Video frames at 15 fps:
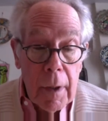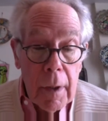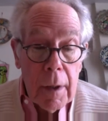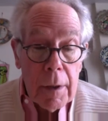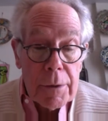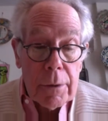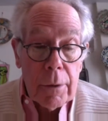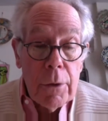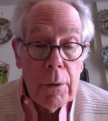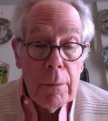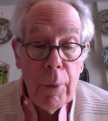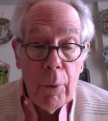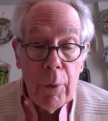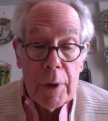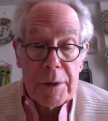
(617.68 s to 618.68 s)
So Hume
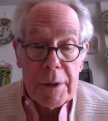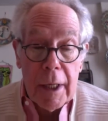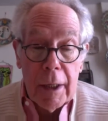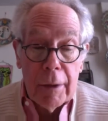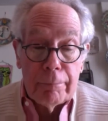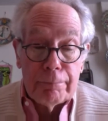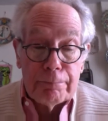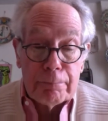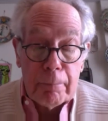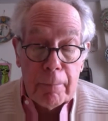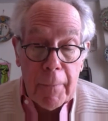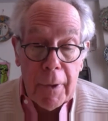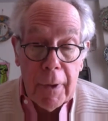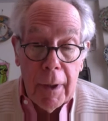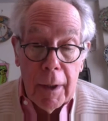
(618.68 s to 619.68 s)
points out,
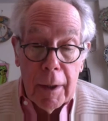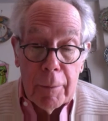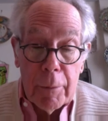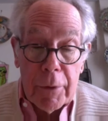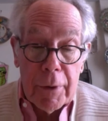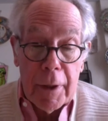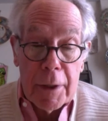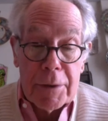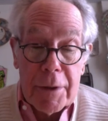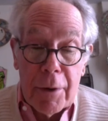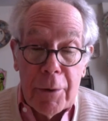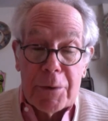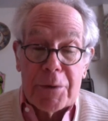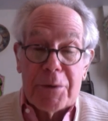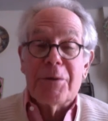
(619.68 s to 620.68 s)
with a nice
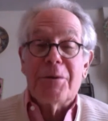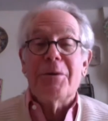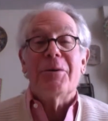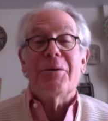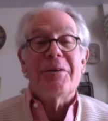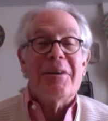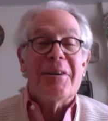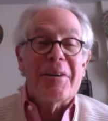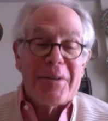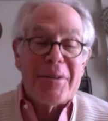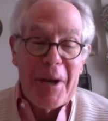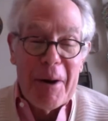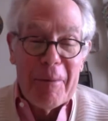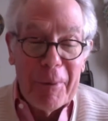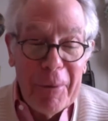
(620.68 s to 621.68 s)
Aristotelian
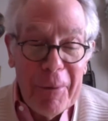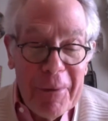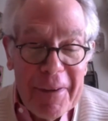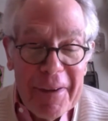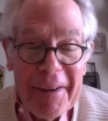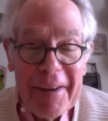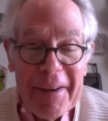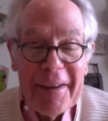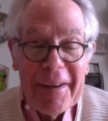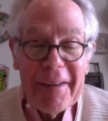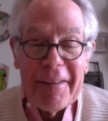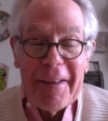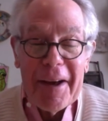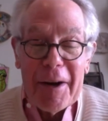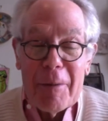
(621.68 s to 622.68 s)
example,
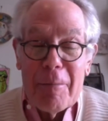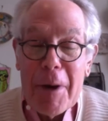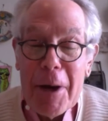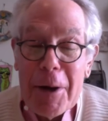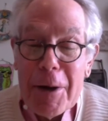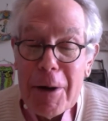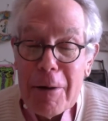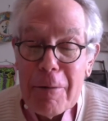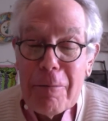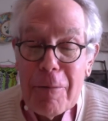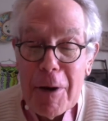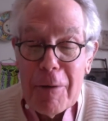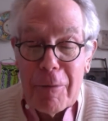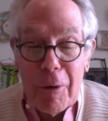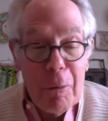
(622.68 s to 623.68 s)
that a man in a
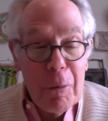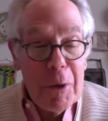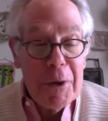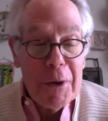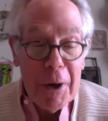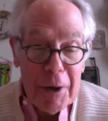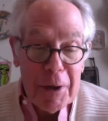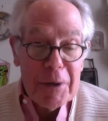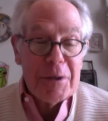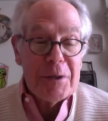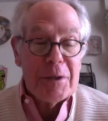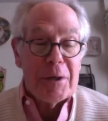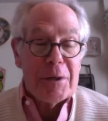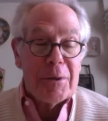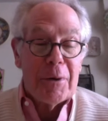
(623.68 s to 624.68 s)
fever would not
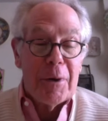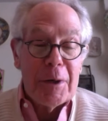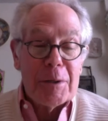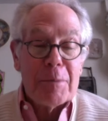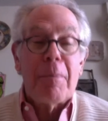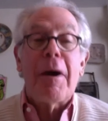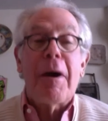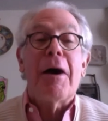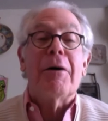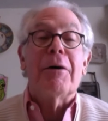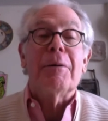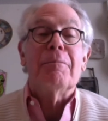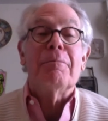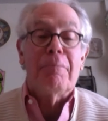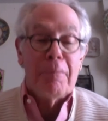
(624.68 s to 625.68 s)
insist on his palate
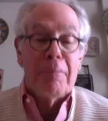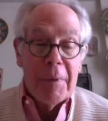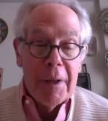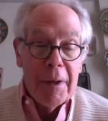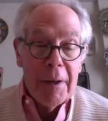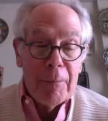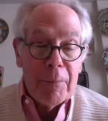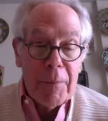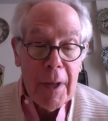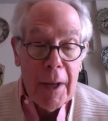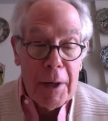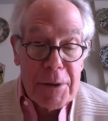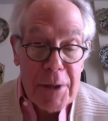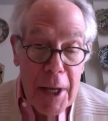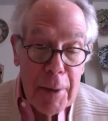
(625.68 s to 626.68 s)

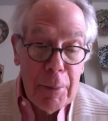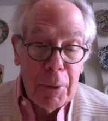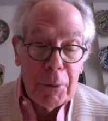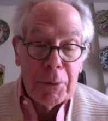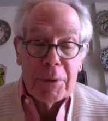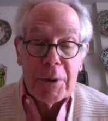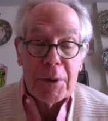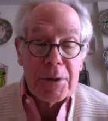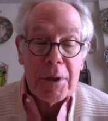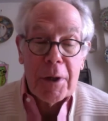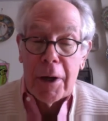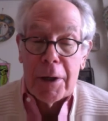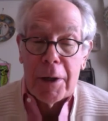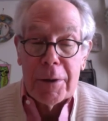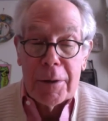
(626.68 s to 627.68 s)
as able to
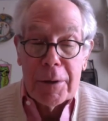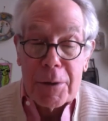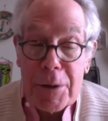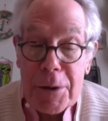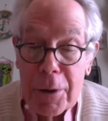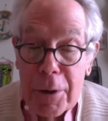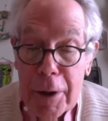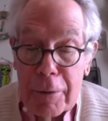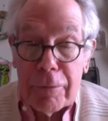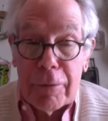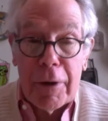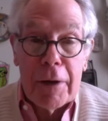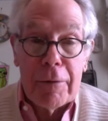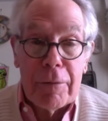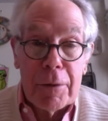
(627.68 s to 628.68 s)
decide concerning
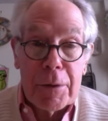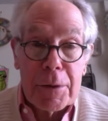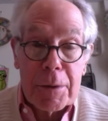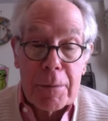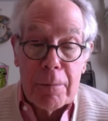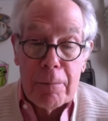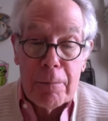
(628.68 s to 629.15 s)
flavors,